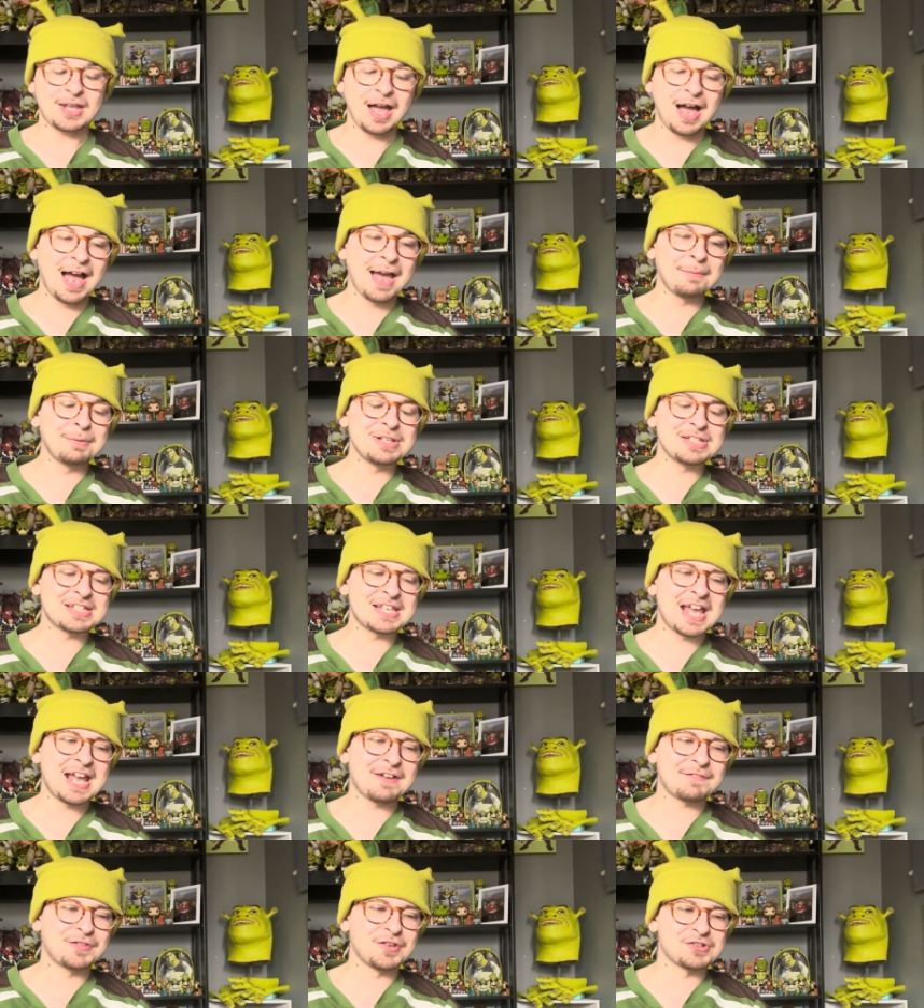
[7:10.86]
I would
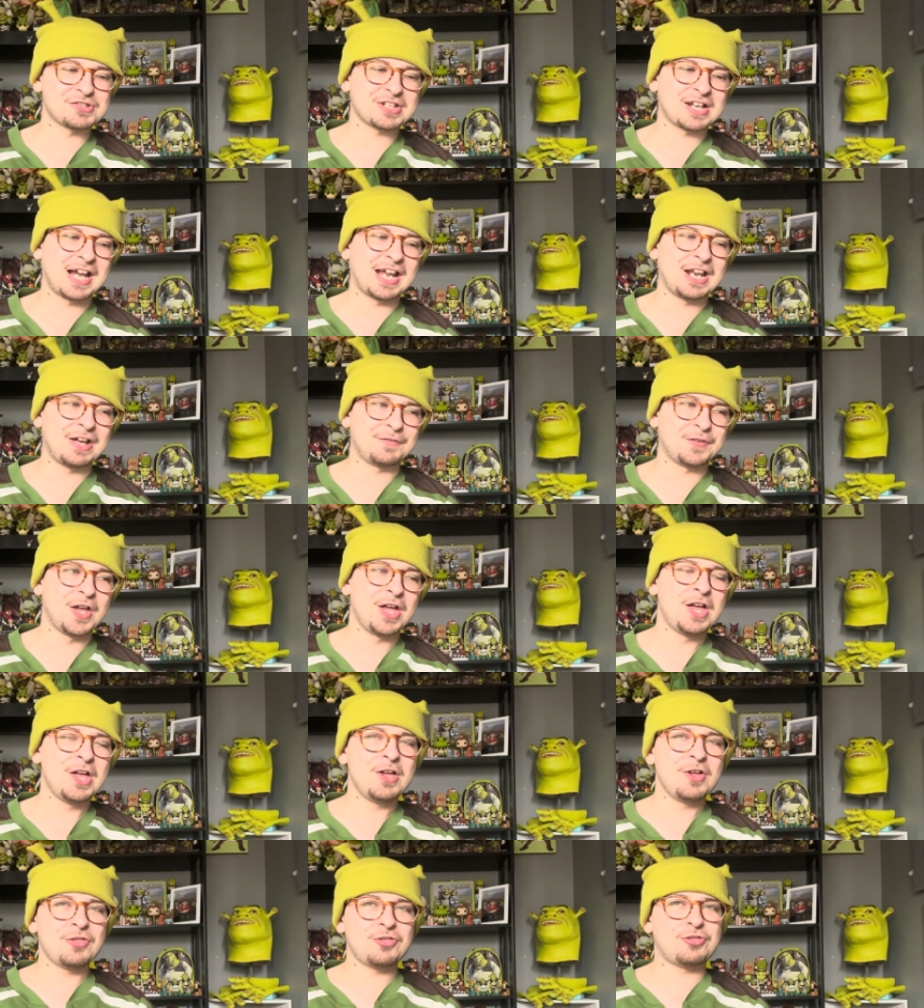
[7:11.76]
say if those kind of
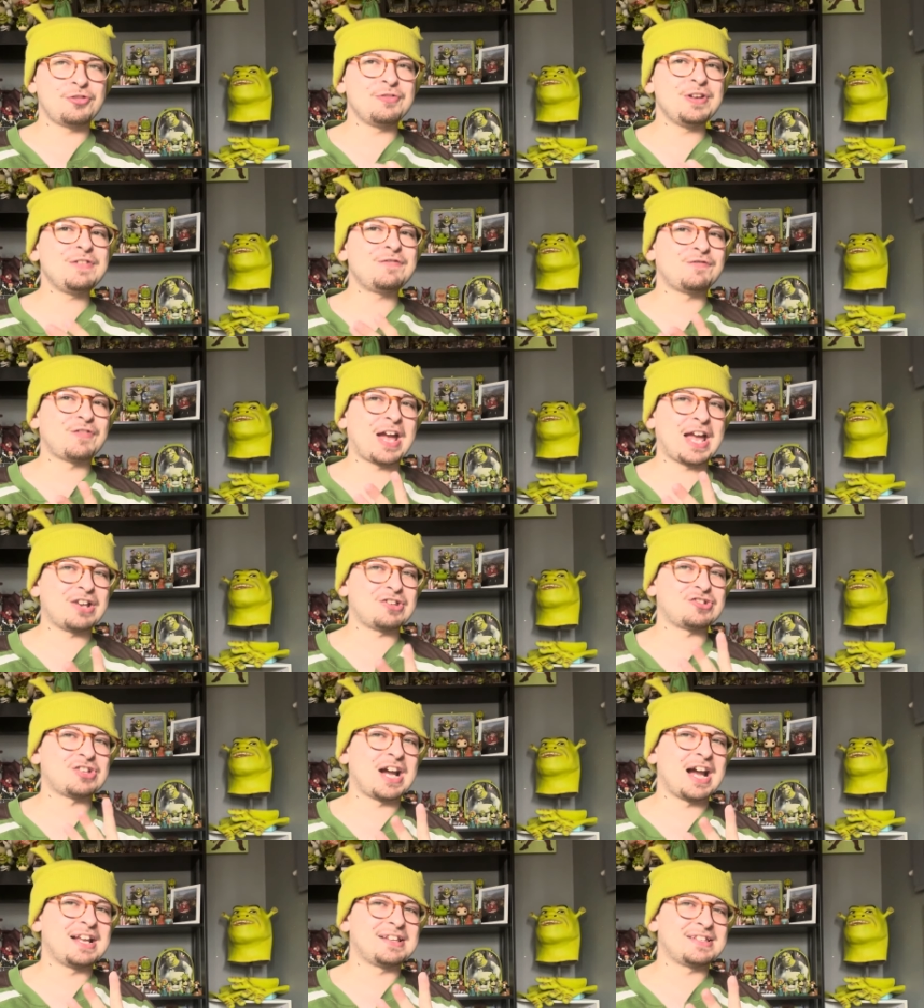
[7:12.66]
three
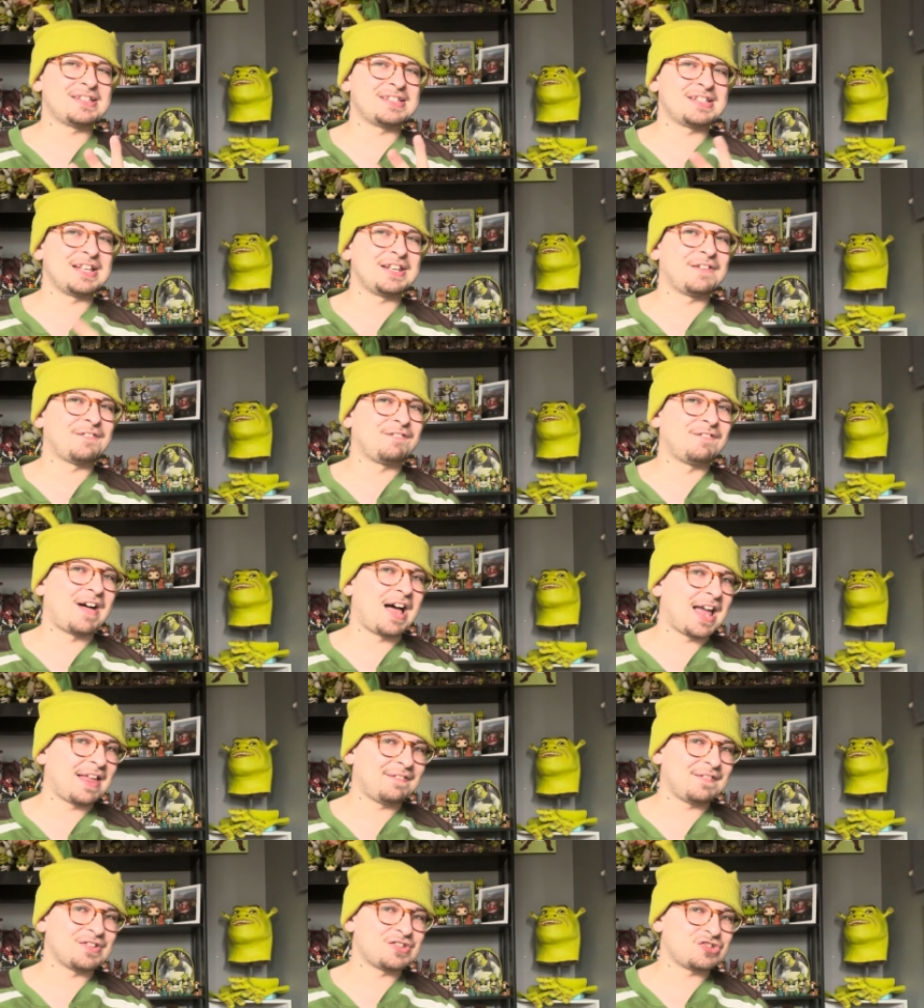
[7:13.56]
franchises that
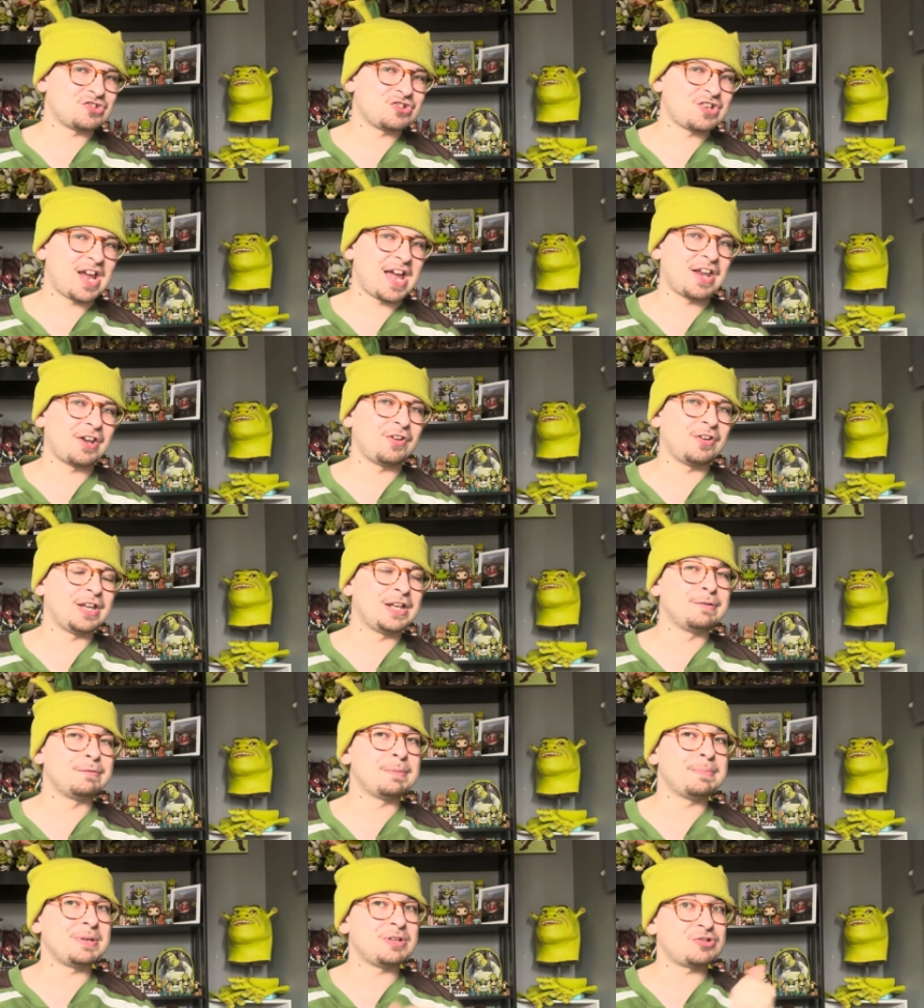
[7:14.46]
define this channel, it
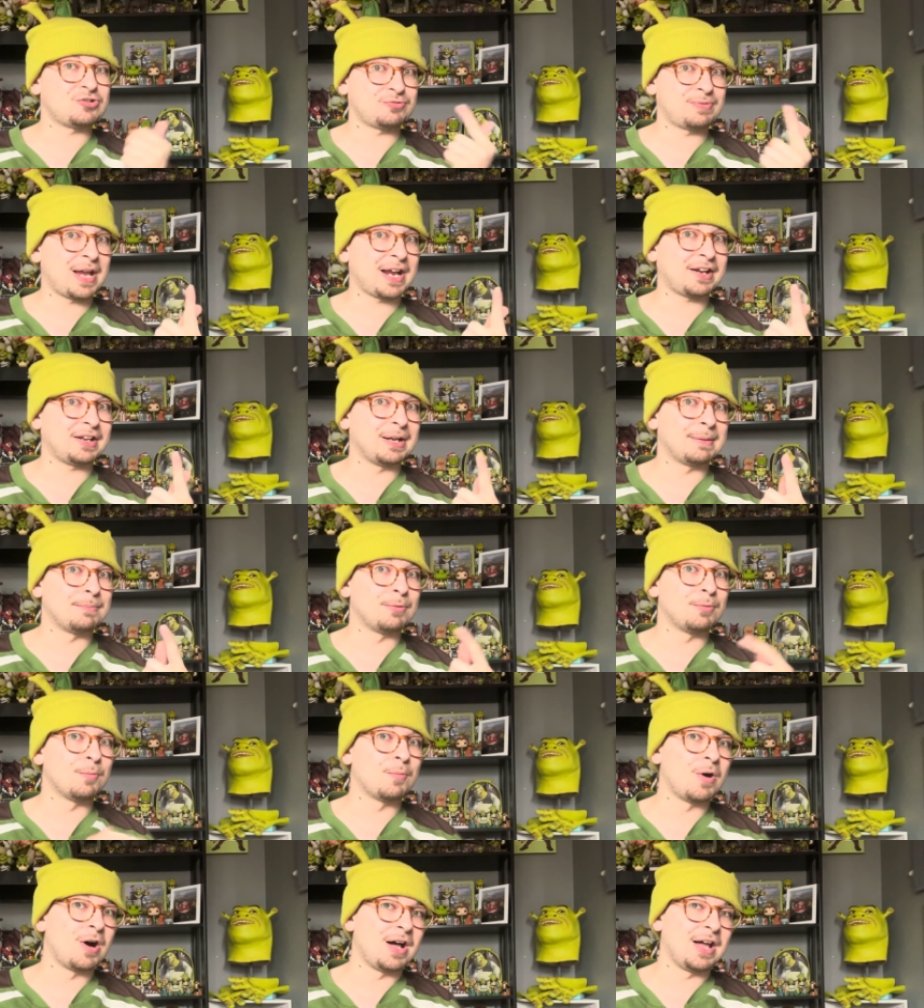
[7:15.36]
would be Shrek number
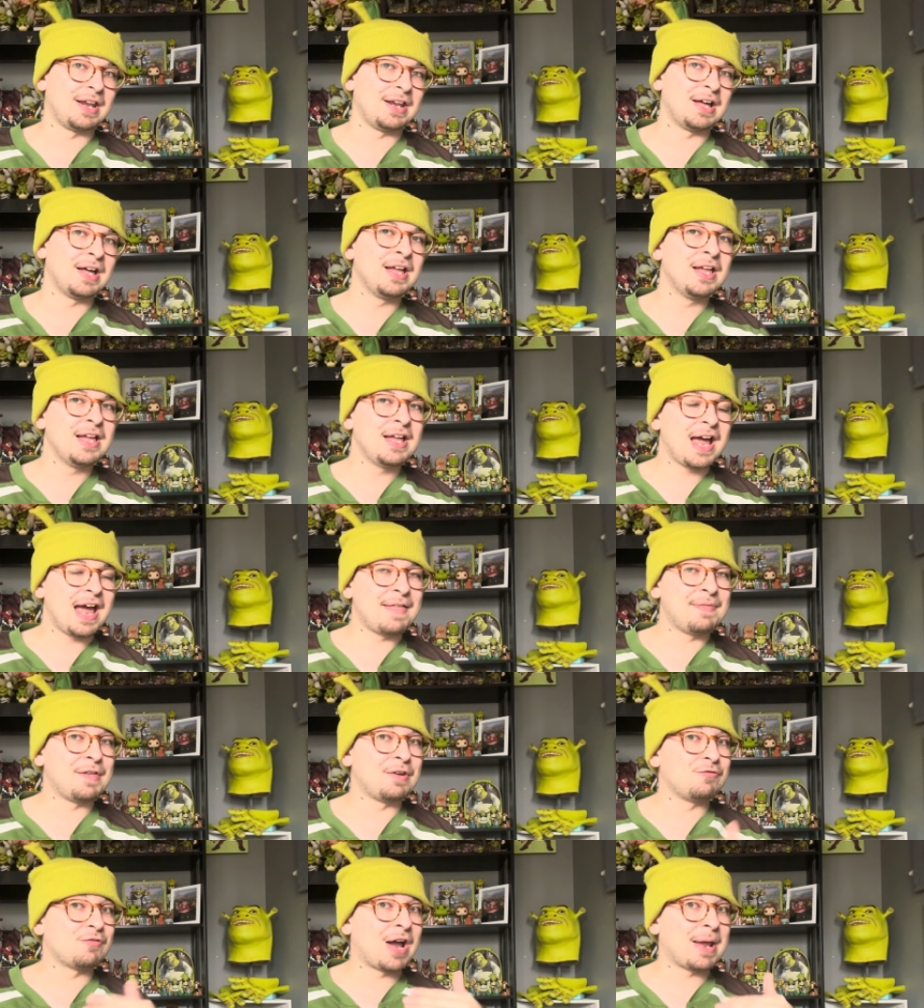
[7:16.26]
one, and
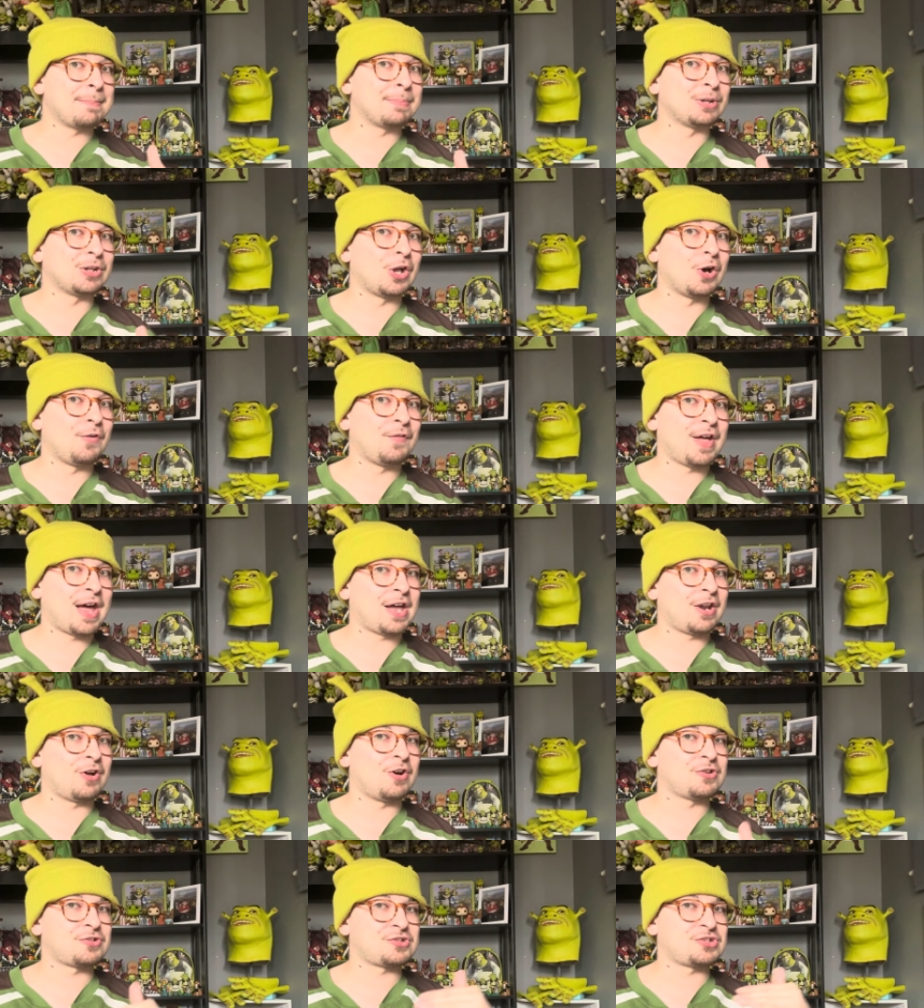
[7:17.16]
then right below that
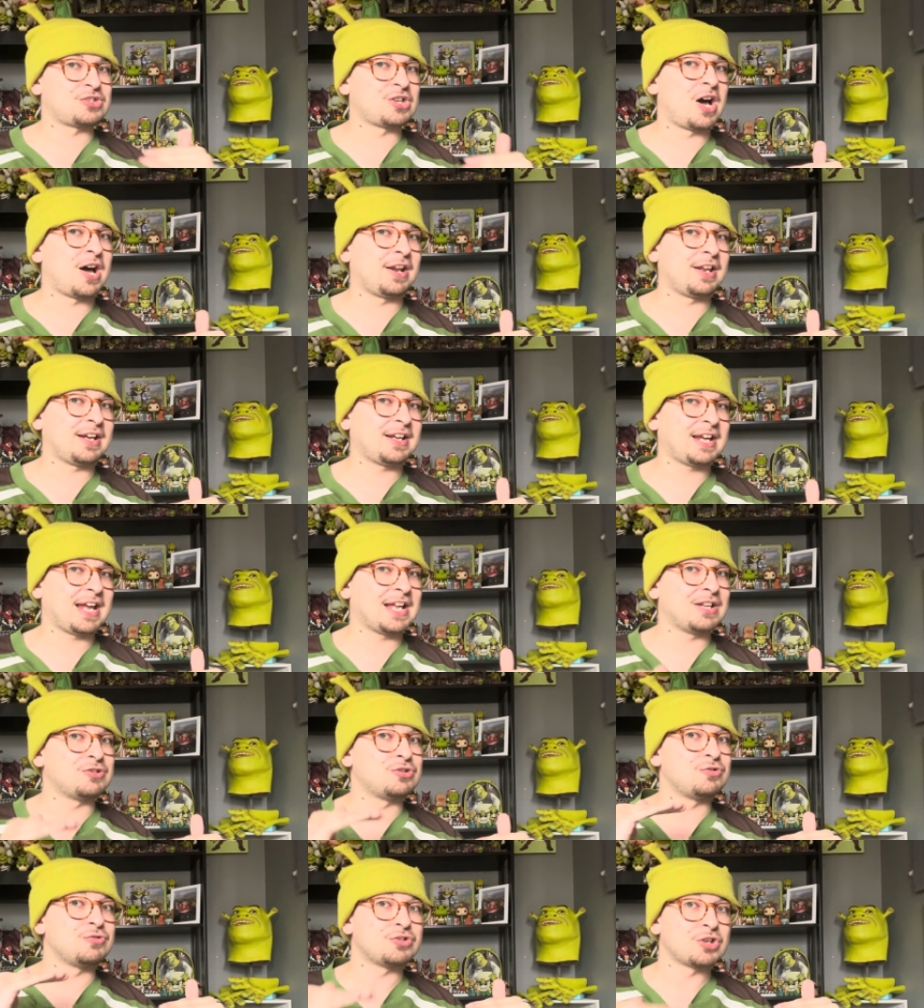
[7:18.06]
are Sonic
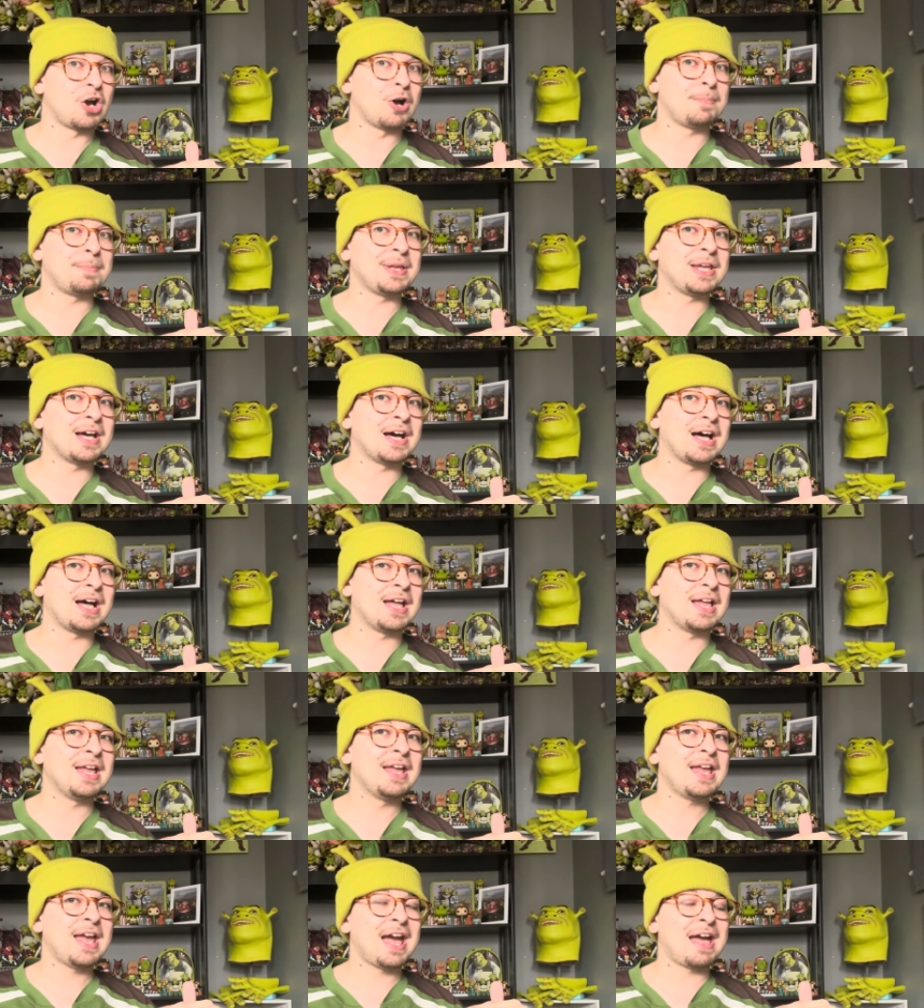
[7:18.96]
and
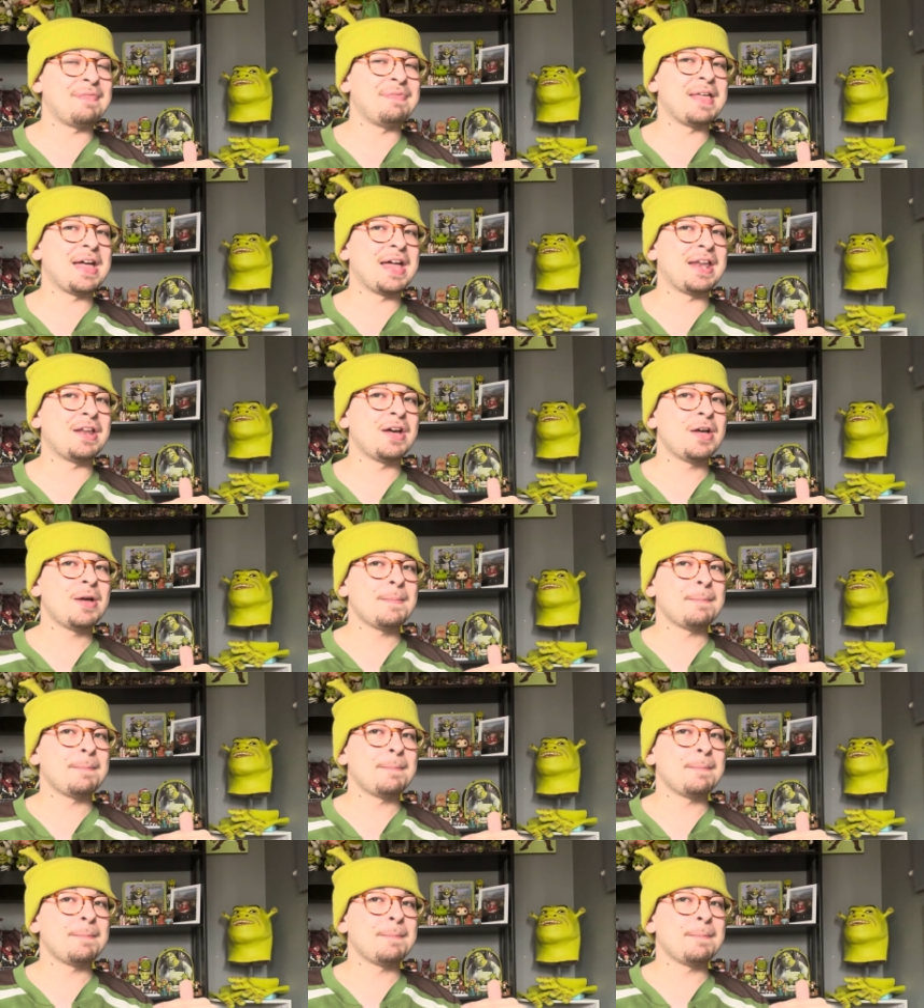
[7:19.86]
Zootopia, and then